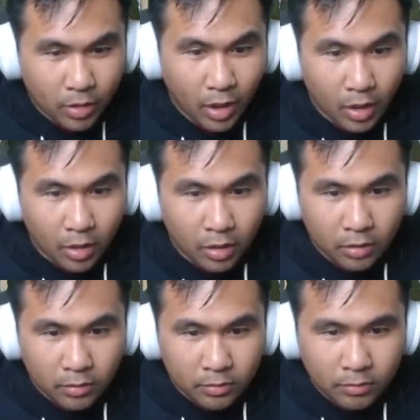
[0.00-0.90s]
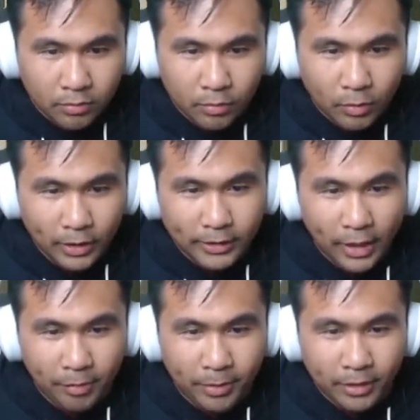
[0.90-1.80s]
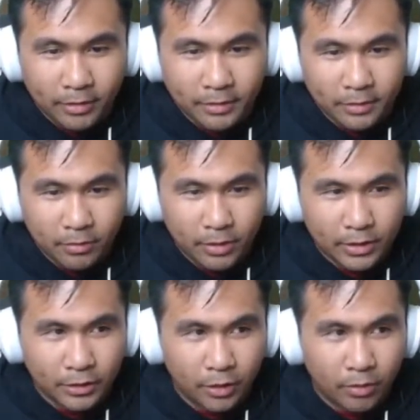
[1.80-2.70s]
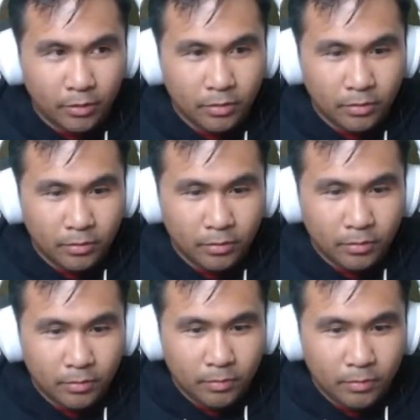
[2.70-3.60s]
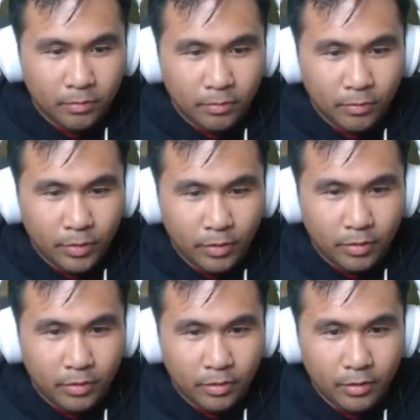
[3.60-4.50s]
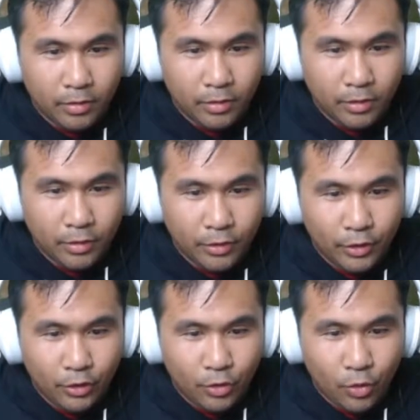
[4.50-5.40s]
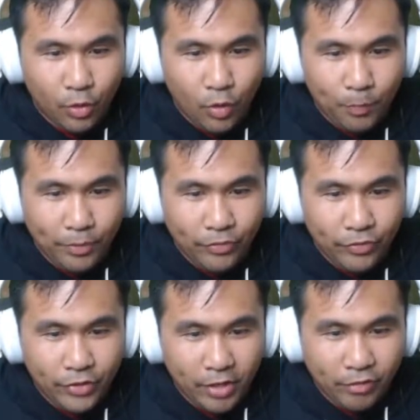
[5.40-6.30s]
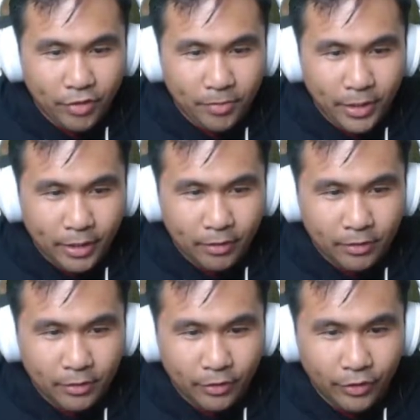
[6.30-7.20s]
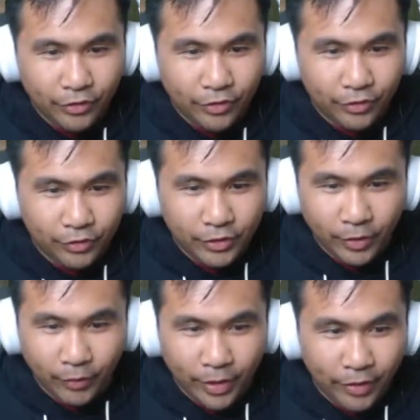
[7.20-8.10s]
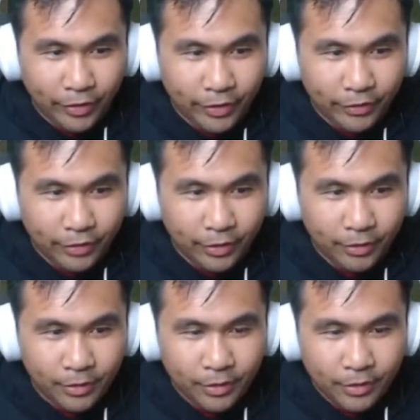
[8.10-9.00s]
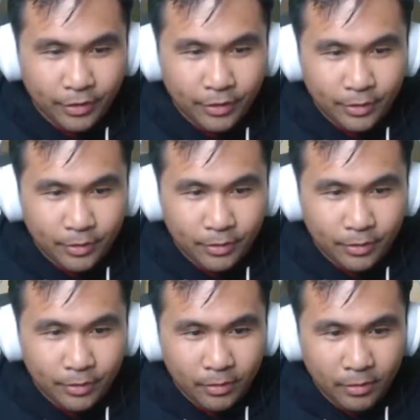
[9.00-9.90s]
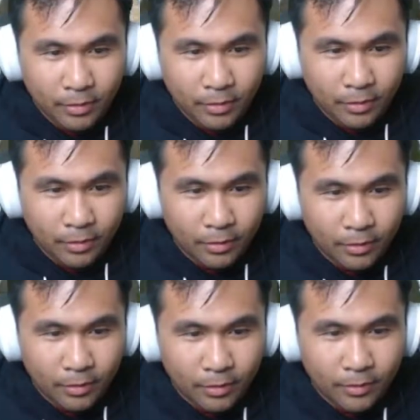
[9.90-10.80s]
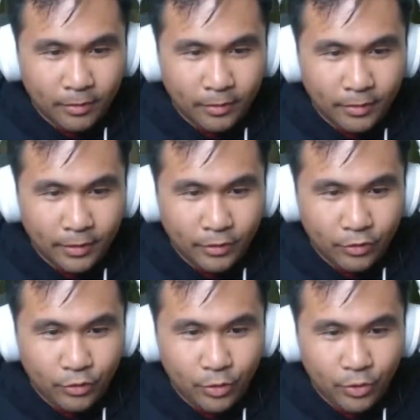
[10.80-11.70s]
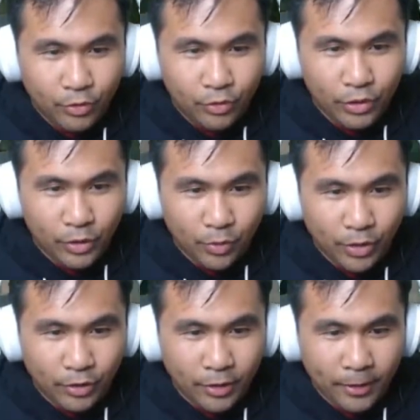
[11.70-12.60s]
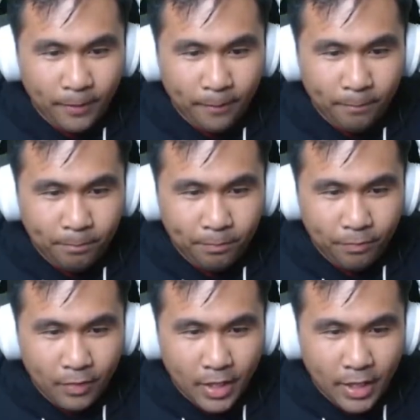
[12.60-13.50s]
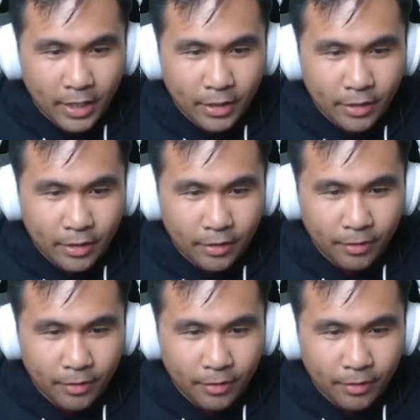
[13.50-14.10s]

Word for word: Oh, Whoa, that scared me. Where does this go? Uh, the door open sesame. This is a secret area, isn't it? Oh, it's secret. And,